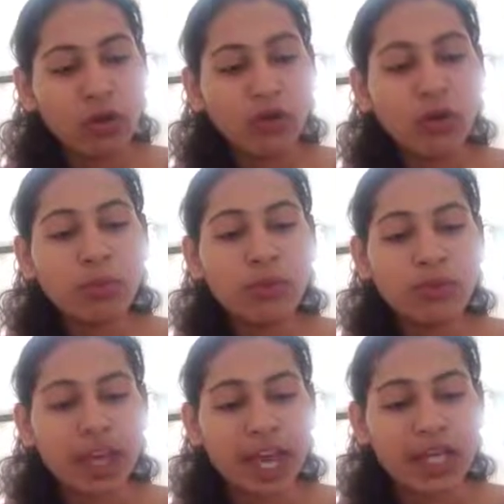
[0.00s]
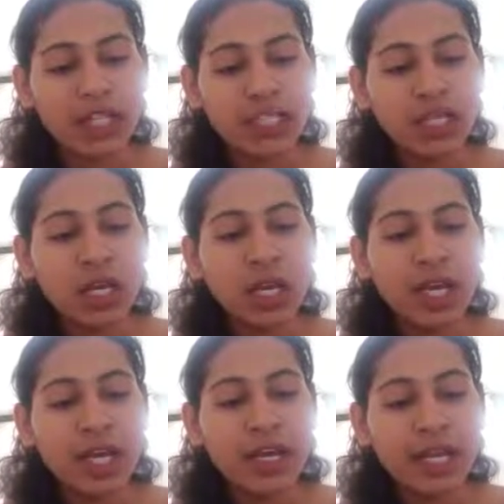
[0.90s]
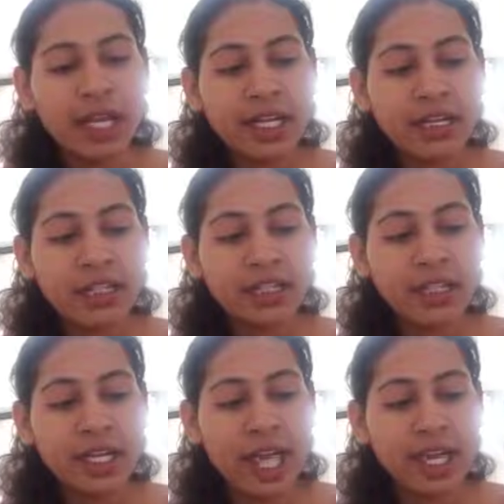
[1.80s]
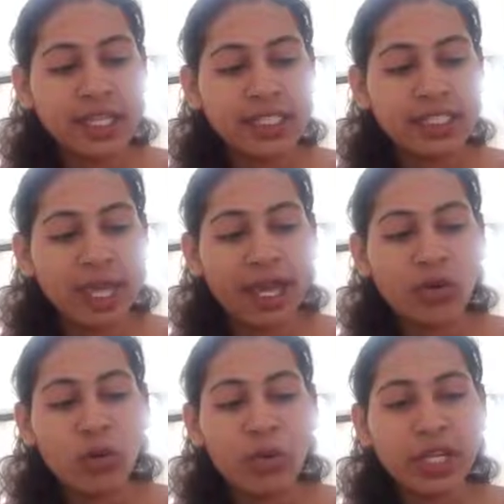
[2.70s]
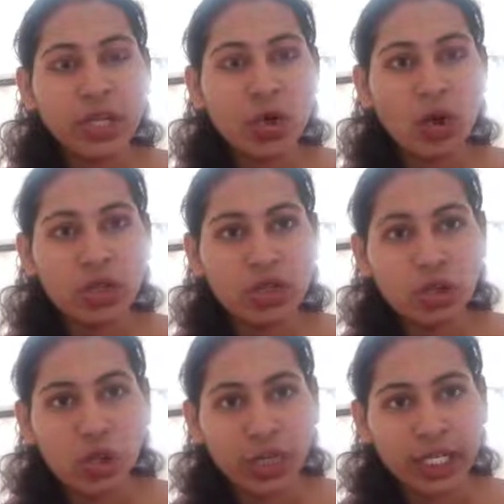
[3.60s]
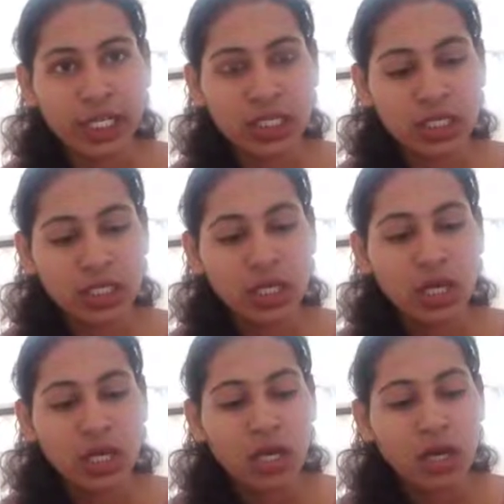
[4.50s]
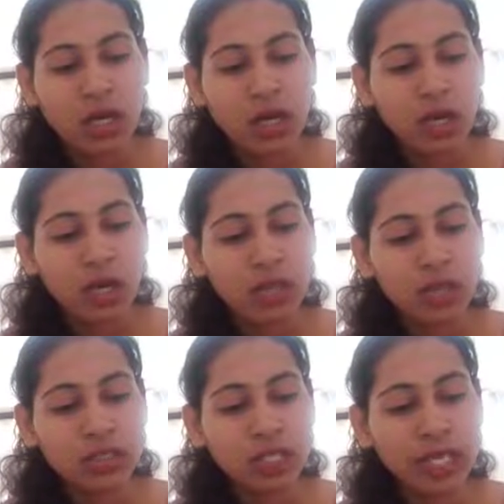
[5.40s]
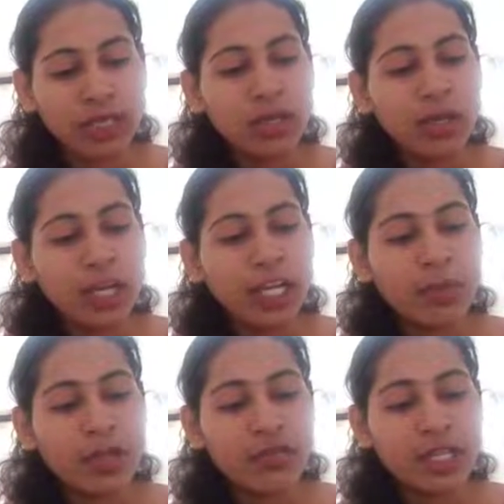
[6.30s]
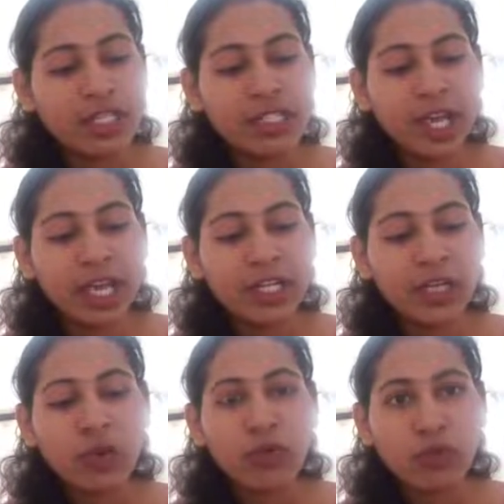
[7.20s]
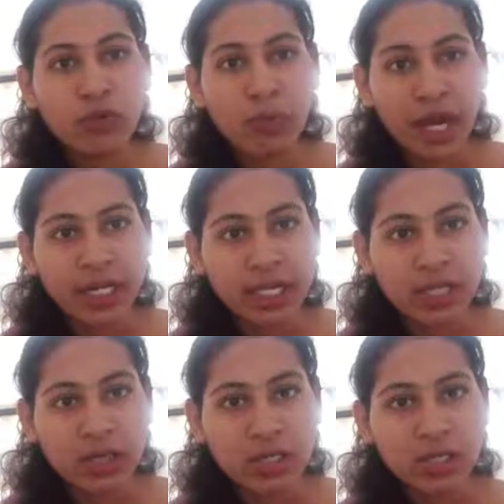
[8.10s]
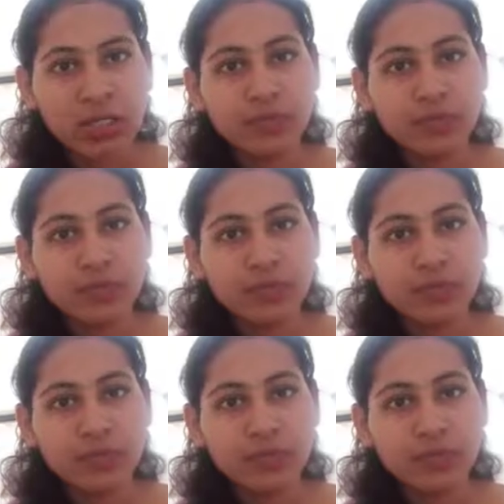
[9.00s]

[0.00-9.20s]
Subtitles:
From the pharynx, air enters the larynx, an opening called the glottis. Then it prevents the entry of food particles.